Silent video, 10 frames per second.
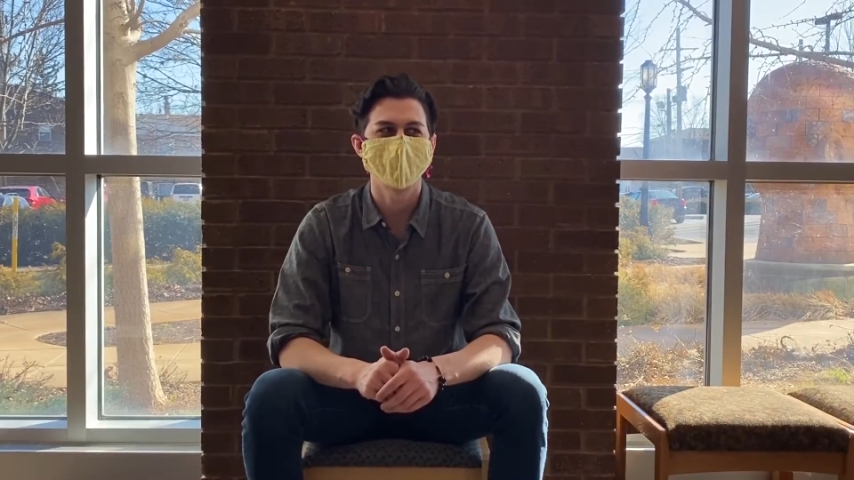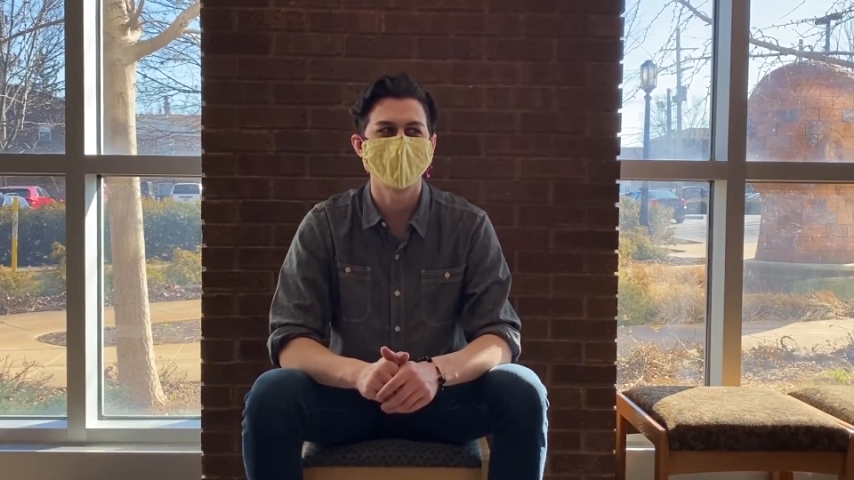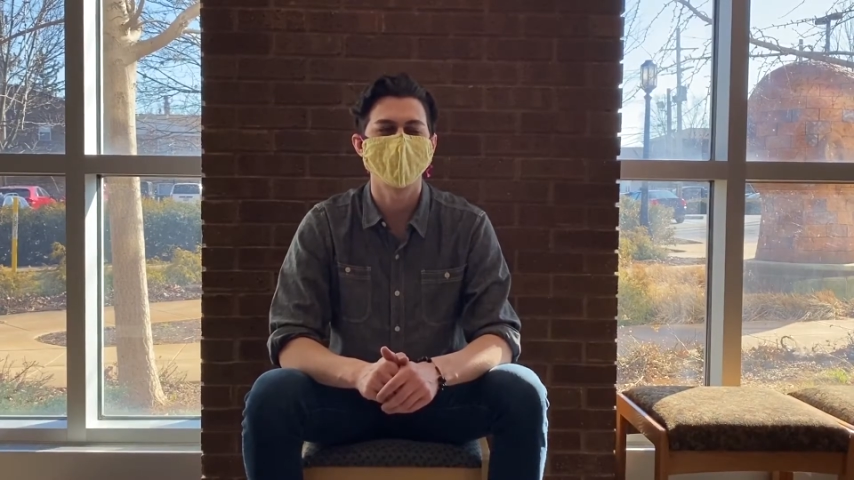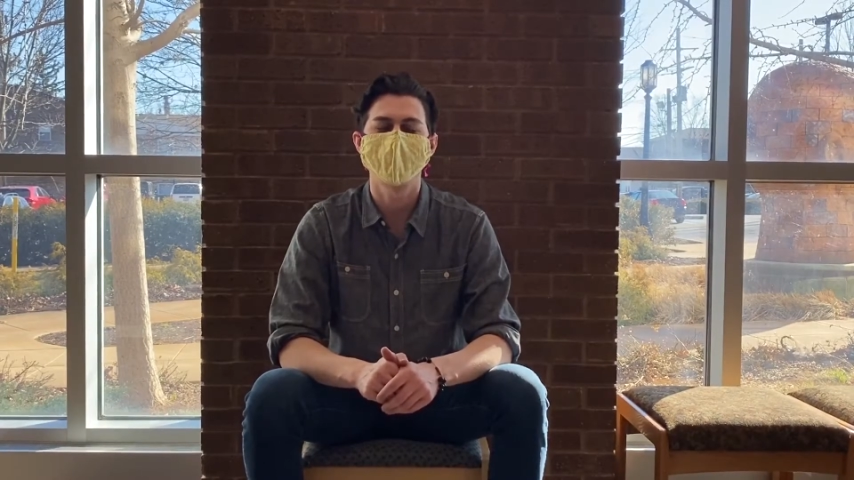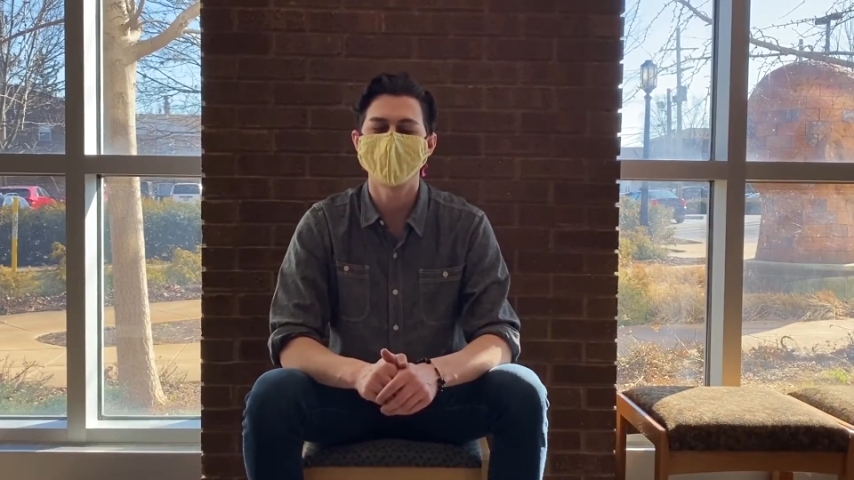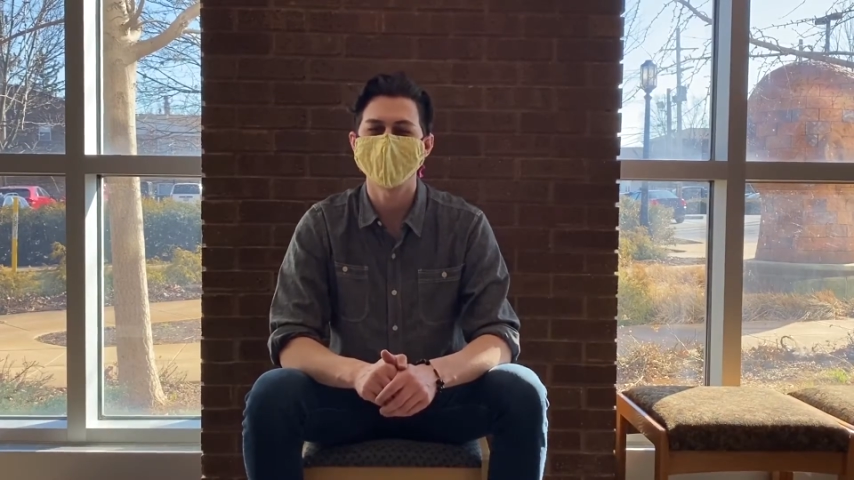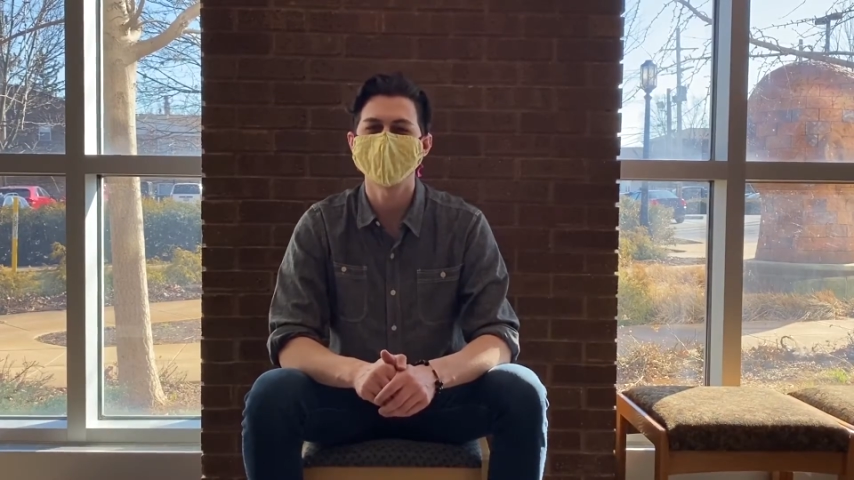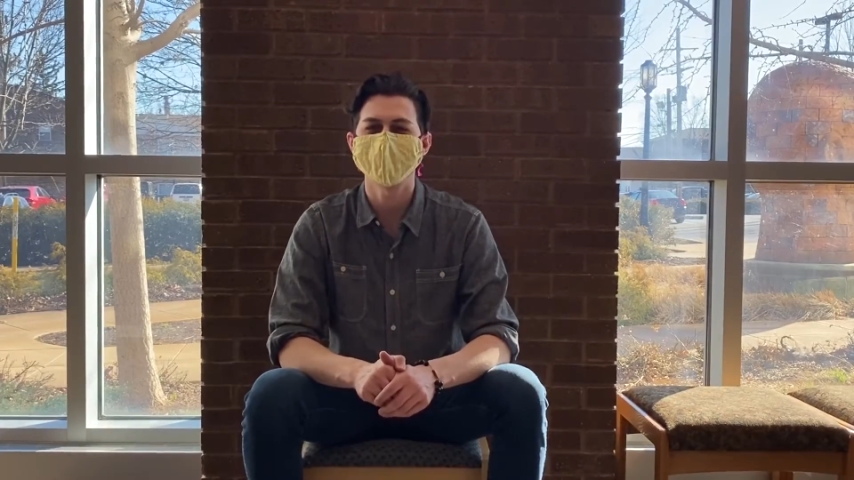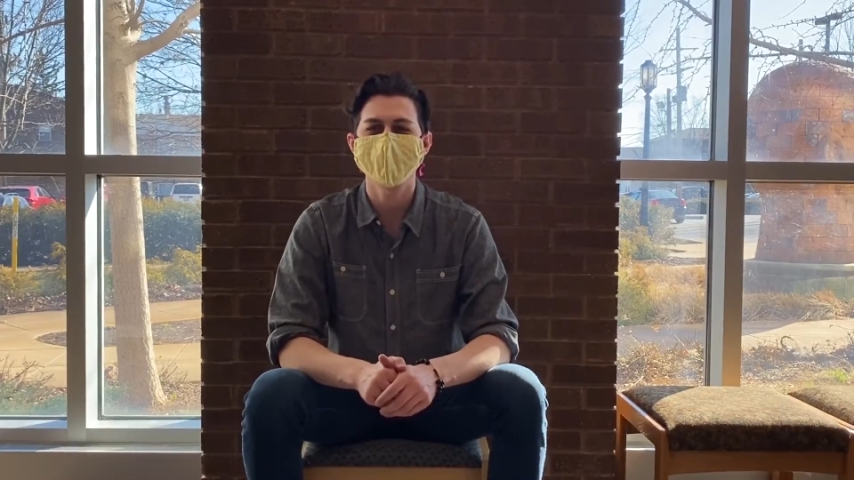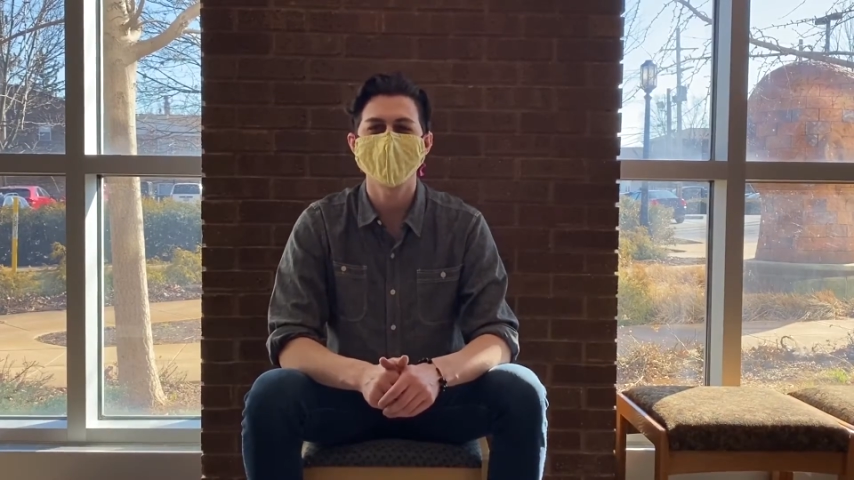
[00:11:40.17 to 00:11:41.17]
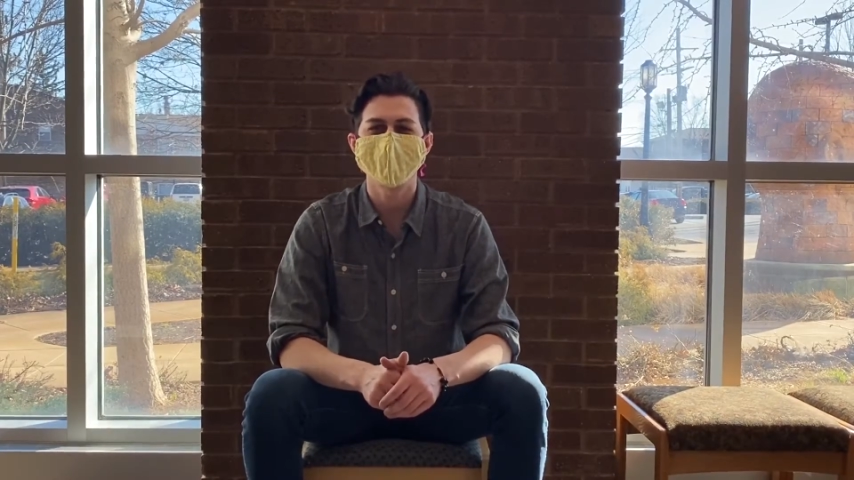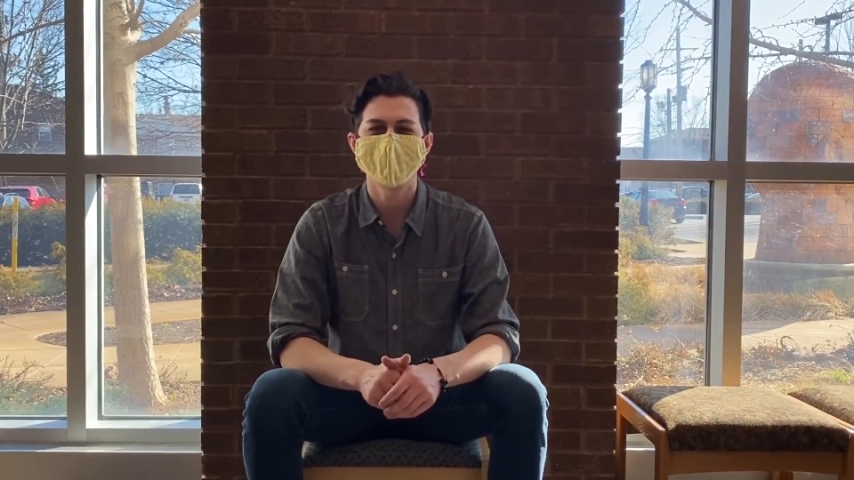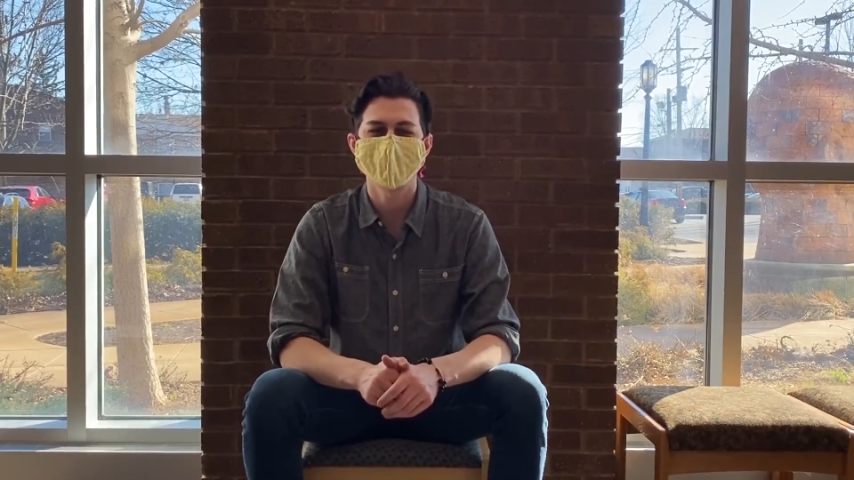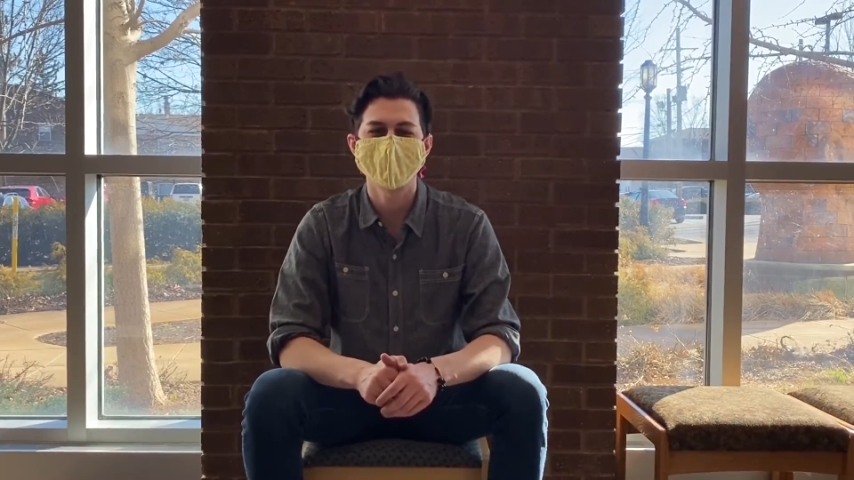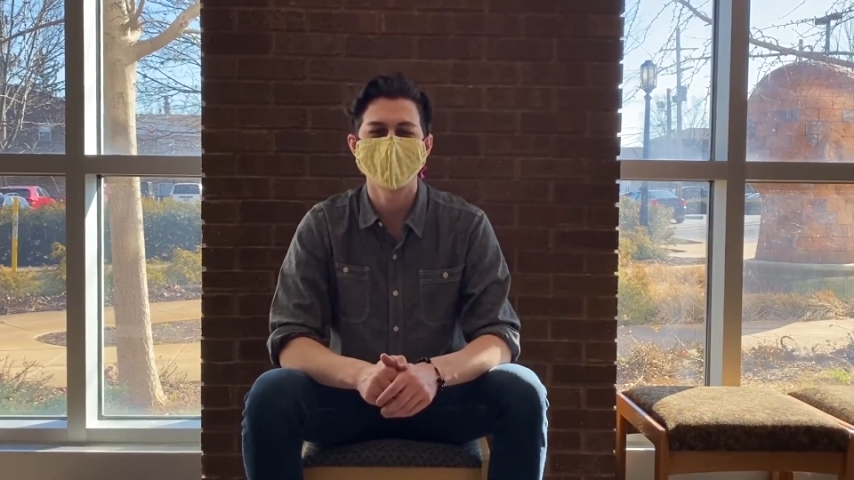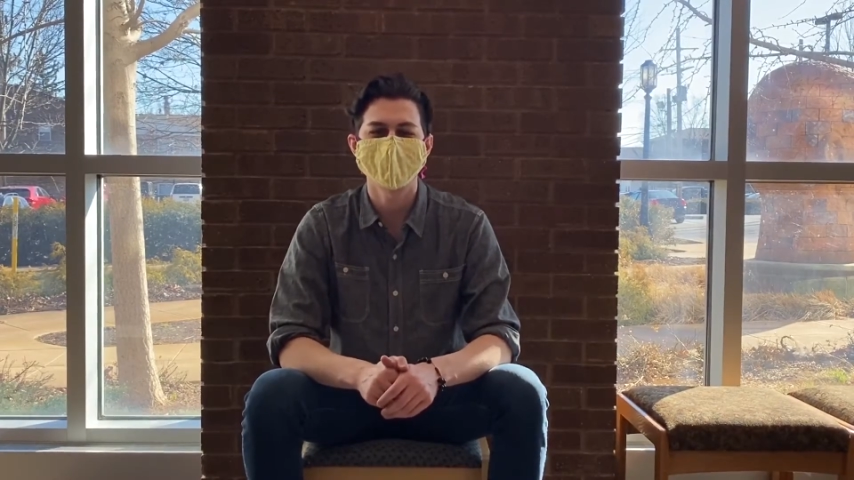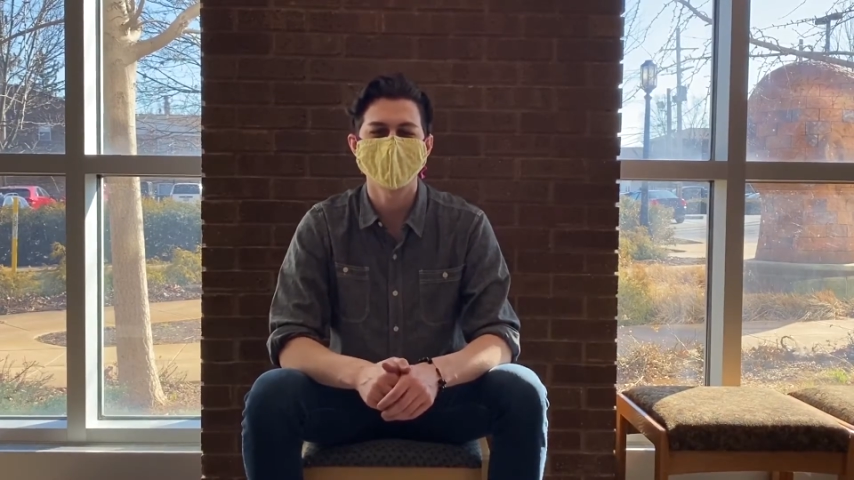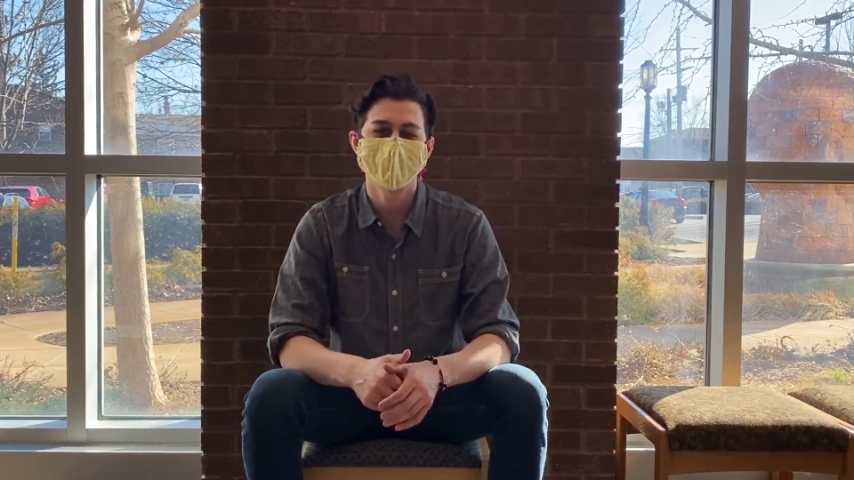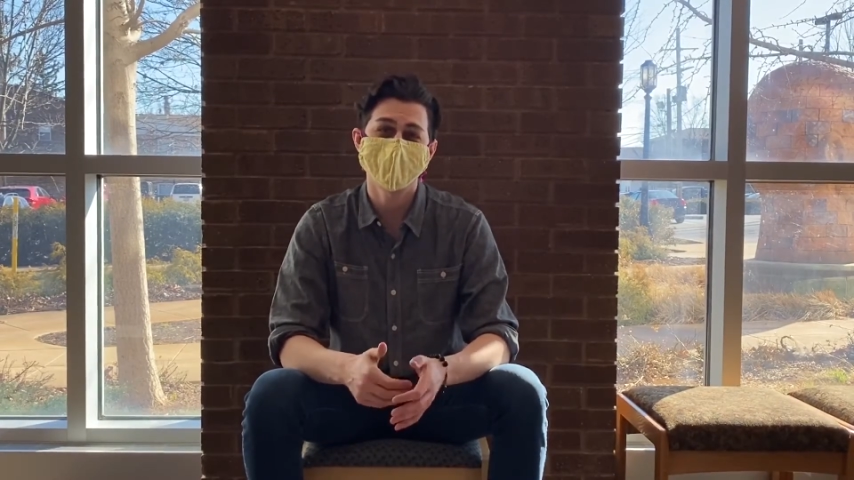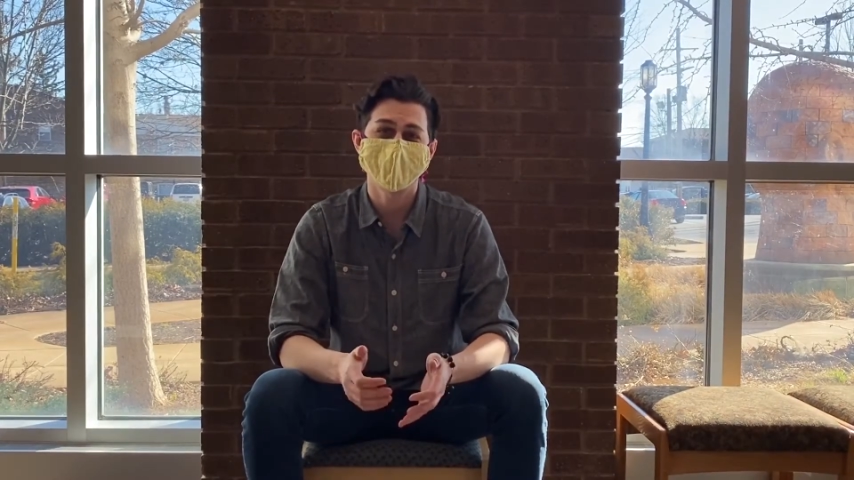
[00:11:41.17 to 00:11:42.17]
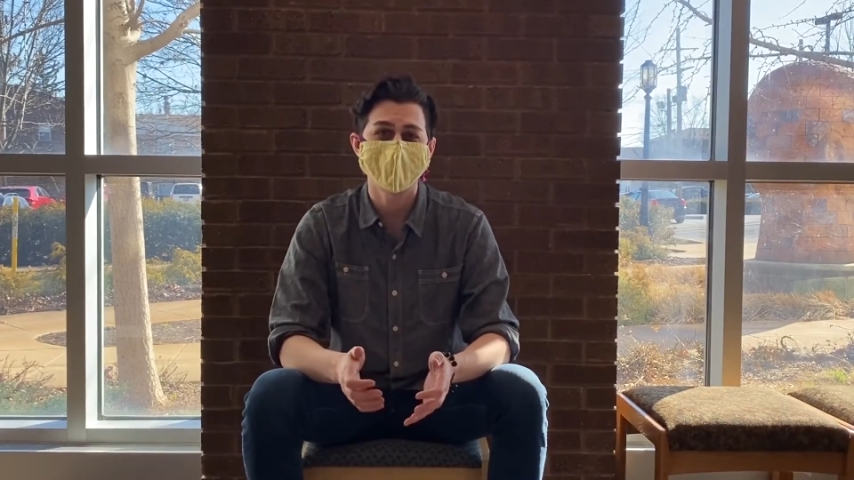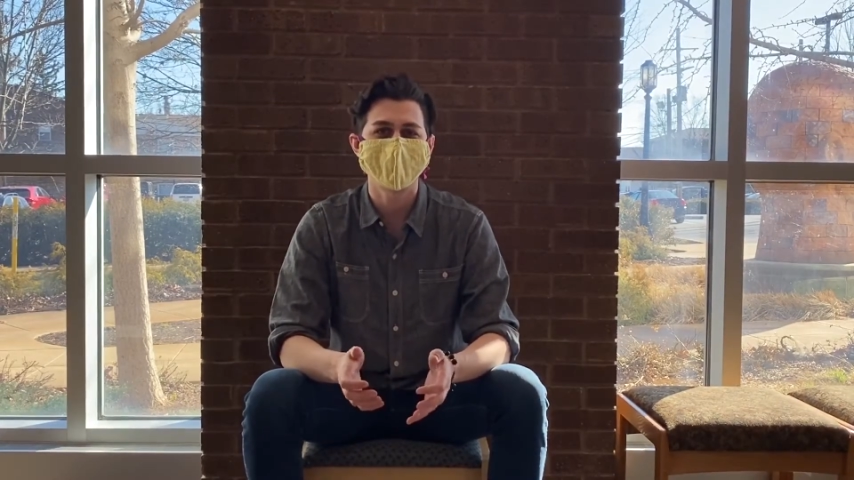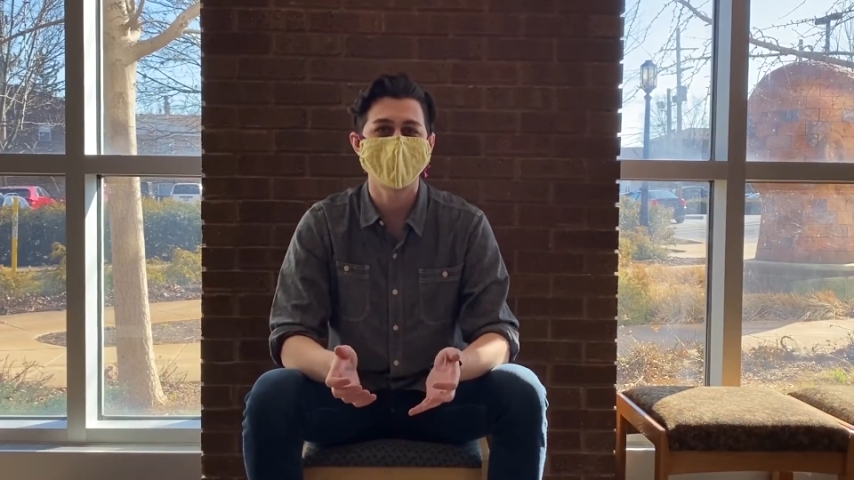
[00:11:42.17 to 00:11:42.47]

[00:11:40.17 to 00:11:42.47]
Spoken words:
one I look back on and I think, well,